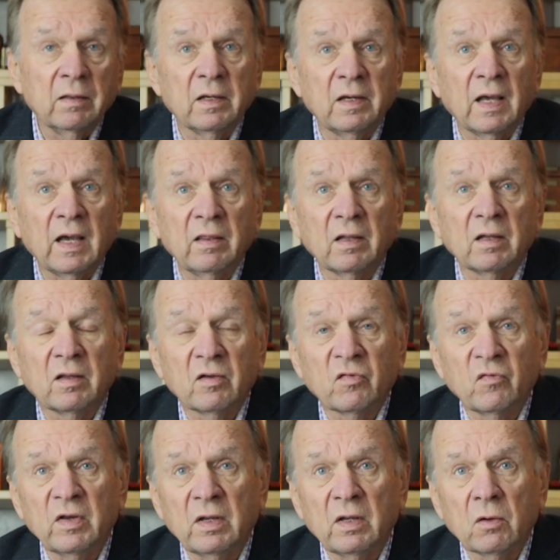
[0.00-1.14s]
the day that
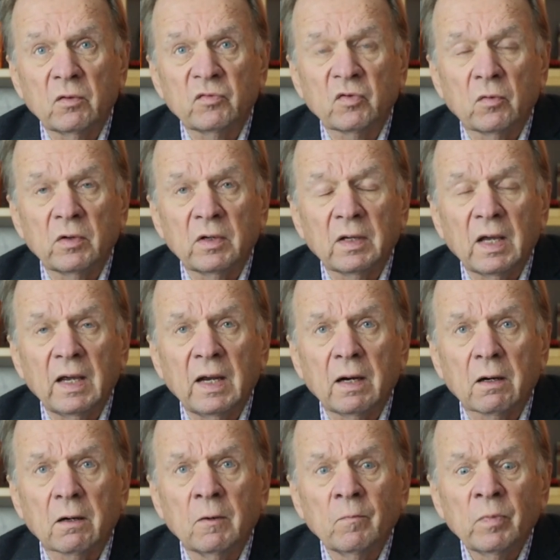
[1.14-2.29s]
this video is going to
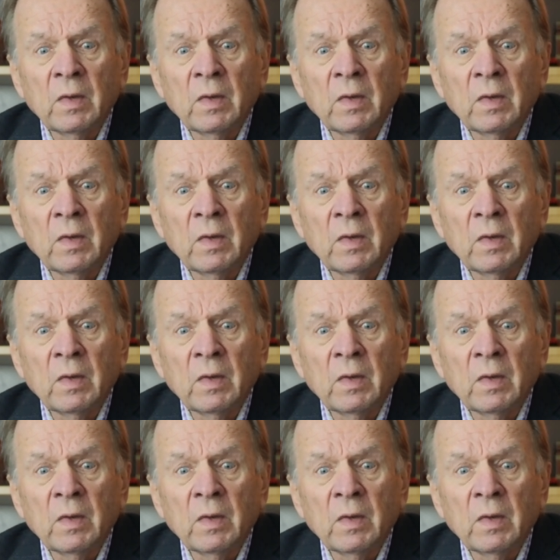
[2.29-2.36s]
air,